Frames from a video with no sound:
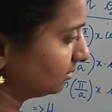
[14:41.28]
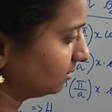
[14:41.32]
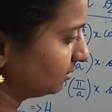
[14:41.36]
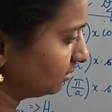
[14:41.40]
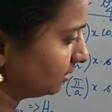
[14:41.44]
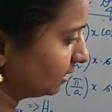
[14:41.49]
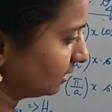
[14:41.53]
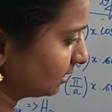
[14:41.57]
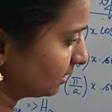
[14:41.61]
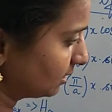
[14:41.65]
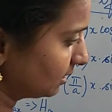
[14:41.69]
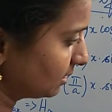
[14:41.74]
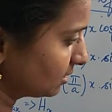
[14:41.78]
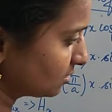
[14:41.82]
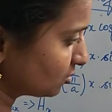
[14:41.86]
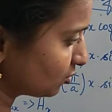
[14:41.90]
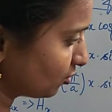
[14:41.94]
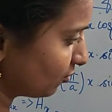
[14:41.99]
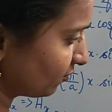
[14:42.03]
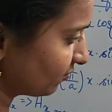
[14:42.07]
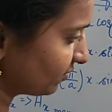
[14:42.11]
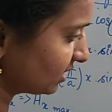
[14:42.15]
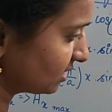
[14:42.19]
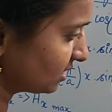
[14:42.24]
thickness
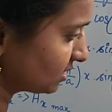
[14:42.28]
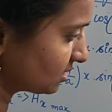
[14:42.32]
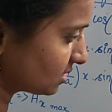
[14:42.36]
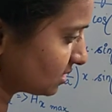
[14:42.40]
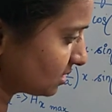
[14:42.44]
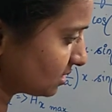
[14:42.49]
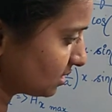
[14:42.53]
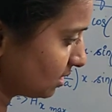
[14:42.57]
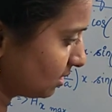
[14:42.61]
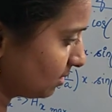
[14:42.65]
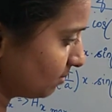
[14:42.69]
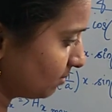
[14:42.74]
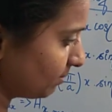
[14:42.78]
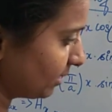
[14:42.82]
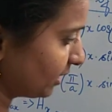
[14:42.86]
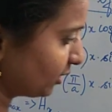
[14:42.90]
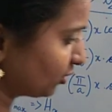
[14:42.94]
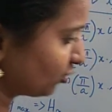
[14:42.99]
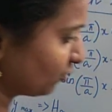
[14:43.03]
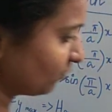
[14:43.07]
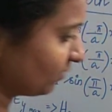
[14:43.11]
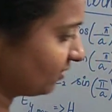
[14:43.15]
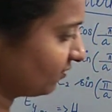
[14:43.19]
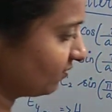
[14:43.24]
of this
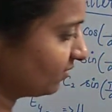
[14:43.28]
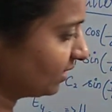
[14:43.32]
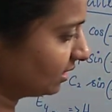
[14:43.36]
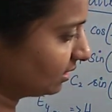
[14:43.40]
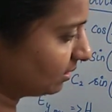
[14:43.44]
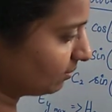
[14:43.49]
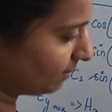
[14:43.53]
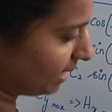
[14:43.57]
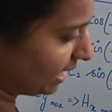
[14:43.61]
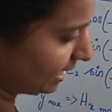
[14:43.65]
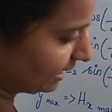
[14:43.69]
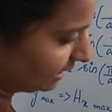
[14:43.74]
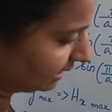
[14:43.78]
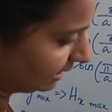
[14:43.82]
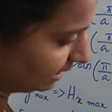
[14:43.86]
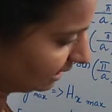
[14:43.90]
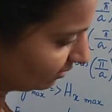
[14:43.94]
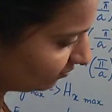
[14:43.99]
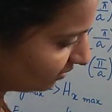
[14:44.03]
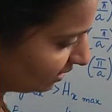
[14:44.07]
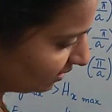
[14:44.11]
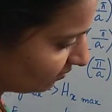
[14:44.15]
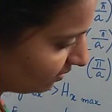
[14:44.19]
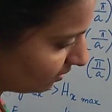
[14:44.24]
microwave guide. The magnetic
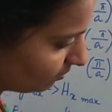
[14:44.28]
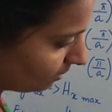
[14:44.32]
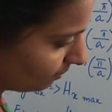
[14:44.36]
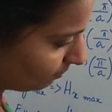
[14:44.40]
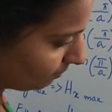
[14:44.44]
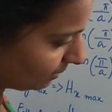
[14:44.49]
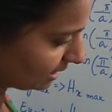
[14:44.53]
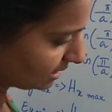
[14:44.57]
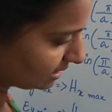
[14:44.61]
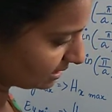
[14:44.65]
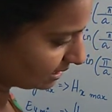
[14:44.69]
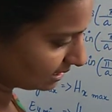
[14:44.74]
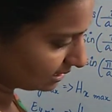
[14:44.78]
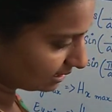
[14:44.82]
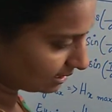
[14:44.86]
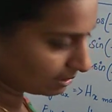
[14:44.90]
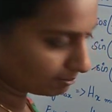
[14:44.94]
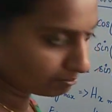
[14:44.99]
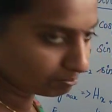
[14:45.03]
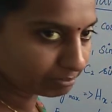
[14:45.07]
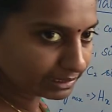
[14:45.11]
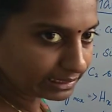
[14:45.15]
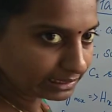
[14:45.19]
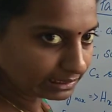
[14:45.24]
field will be present
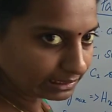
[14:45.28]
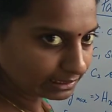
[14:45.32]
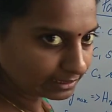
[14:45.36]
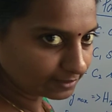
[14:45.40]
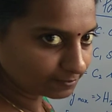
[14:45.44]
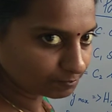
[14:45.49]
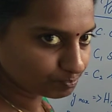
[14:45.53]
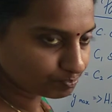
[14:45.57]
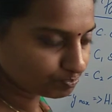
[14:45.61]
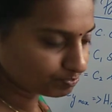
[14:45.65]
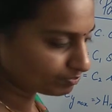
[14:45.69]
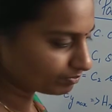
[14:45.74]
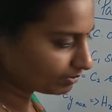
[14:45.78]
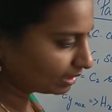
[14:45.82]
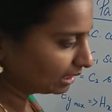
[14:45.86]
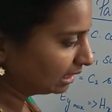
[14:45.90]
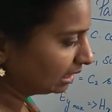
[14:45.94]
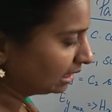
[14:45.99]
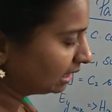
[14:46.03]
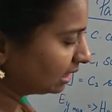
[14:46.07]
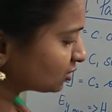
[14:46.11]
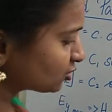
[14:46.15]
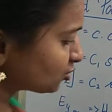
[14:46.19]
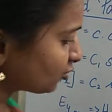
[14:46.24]
completely.
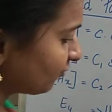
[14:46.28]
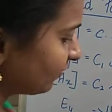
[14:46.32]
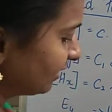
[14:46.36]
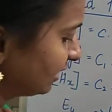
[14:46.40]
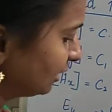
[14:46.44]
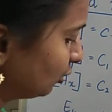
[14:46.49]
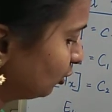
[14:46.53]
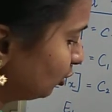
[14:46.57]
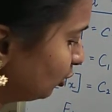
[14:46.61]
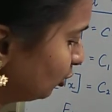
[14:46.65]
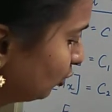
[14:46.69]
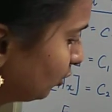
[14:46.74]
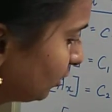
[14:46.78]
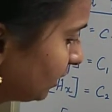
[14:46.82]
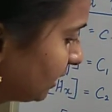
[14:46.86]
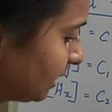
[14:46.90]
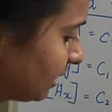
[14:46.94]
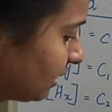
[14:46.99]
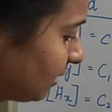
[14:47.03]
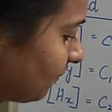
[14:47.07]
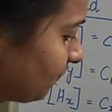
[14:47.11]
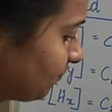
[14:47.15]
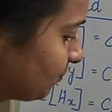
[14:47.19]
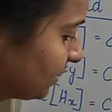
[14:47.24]
So when you look,
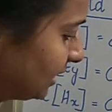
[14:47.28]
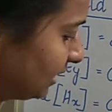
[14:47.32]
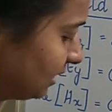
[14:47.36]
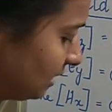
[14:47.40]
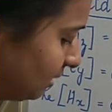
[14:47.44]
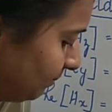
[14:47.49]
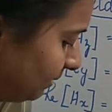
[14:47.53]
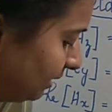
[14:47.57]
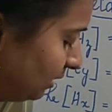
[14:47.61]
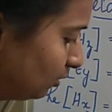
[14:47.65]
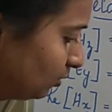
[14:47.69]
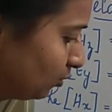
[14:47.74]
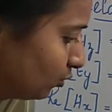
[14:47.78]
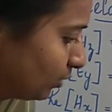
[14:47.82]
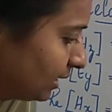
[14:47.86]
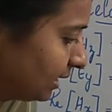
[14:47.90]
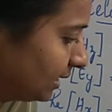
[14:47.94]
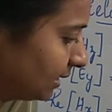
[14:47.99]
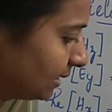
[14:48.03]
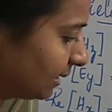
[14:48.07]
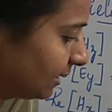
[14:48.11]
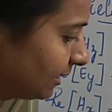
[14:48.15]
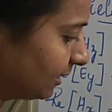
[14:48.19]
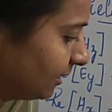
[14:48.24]
it will be looking
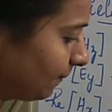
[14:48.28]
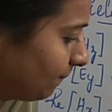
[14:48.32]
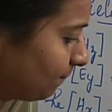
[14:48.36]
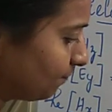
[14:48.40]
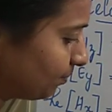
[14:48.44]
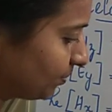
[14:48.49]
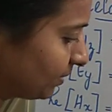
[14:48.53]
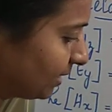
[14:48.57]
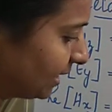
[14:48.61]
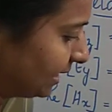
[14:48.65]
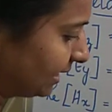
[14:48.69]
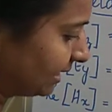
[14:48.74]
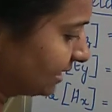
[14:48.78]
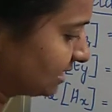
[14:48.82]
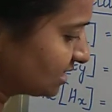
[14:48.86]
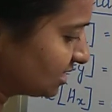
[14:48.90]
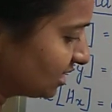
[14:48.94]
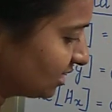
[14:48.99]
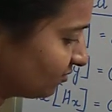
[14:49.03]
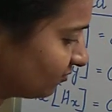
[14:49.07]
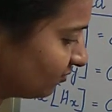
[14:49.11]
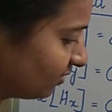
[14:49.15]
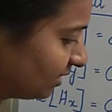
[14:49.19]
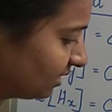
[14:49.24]
like the
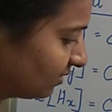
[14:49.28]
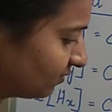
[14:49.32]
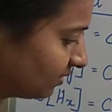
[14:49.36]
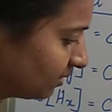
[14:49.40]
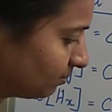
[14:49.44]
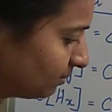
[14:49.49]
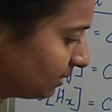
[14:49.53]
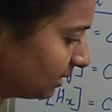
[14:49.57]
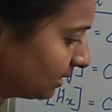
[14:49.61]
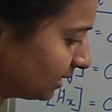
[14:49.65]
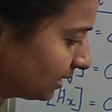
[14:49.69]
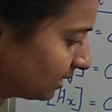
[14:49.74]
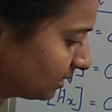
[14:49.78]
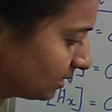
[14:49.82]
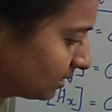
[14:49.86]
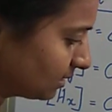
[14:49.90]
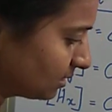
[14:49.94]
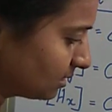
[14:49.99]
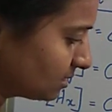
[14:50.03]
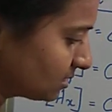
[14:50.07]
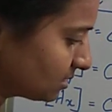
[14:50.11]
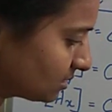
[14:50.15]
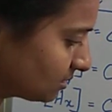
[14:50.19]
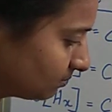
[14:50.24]
electric field will be like
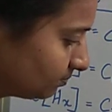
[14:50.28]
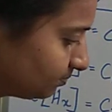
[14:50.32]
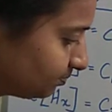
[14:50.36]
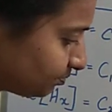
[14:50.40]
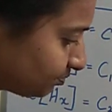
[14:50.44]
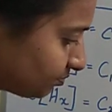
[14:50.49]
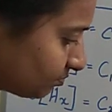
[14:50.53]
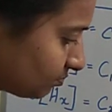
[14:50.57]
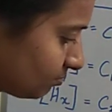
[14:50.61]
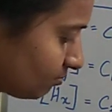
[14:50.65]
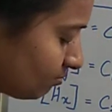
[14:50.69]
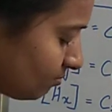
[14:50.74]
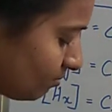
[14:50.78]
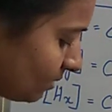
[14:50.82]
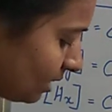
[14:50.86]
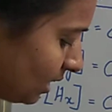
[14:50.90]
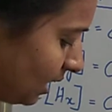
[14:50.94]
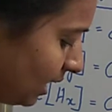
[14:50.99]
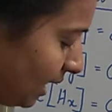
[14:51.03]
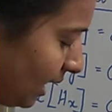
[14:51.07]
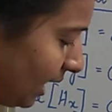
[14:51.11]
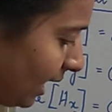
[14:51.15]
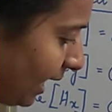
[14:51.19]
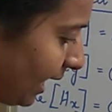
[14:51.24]
this,
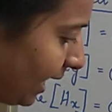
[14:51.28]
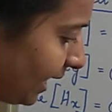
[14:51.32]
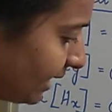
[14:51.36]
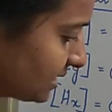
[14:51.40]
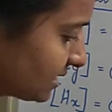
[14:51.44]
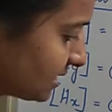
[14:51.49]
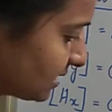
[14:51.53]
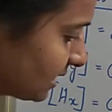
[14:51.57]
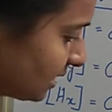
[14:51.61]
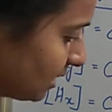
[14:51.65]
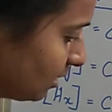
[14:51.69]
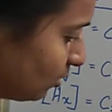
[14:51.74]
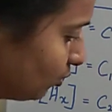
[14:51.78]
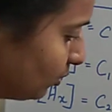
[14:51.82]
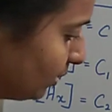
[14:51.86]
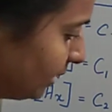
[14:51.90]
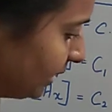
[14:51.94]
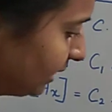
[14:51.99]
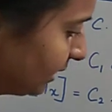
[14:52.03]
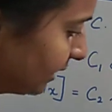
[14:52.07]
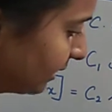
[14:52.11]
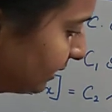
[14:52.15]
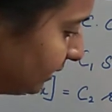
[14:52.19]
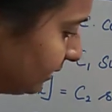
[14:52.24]
and
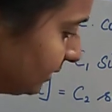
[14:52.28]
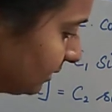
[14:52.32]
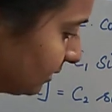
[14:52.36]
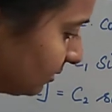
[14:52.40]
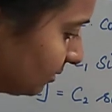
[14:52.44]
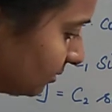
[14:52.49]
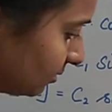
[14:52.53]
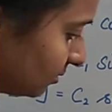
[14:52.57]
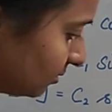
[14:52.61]
surrounding it